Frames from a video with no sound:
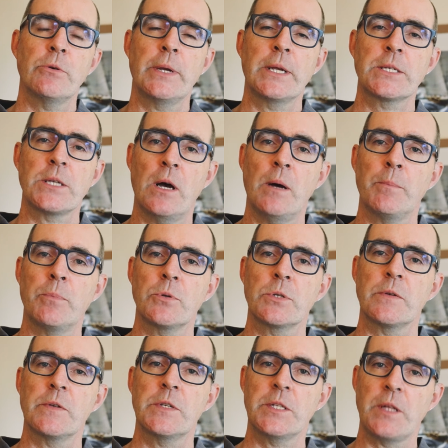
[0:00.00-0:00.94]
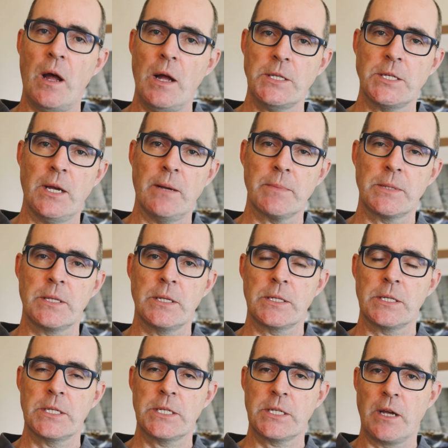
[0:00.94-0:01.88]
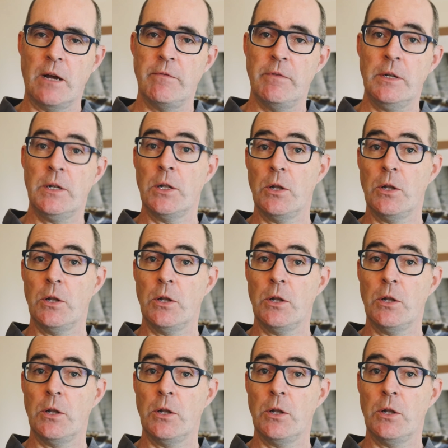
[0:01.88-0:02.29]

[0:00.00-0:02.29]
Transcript: examples of startups that discovered,